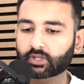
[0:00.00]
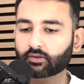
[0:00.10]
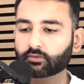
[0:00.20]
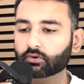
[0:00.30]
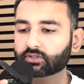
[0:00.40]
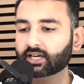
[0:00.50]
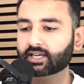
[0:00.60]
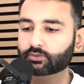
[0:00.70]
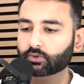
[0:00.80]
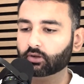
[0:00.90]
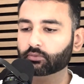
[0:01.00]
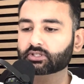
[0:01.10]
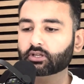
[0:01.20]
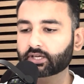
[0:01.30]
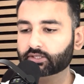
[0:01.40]
And of course, guys, we always
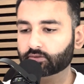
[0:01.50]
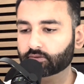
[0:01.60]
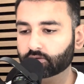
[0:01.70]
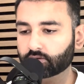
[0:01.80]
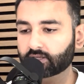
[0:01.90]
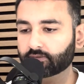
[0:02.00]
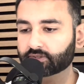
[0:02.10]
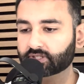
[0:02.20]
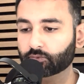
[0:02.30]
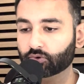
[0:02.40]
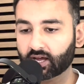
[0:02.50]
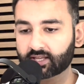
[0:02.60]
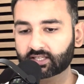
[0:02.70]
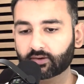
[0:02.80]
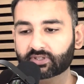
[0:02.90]
like to give you some dry
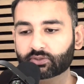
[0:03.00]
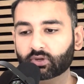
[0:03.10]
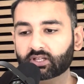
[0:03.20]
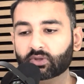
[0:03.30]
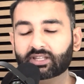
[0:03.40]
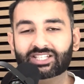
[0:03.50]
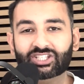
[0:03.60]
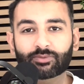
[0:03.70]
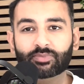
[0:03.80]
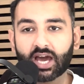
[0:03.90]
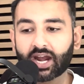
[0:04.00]
stuff as well, what the GDPR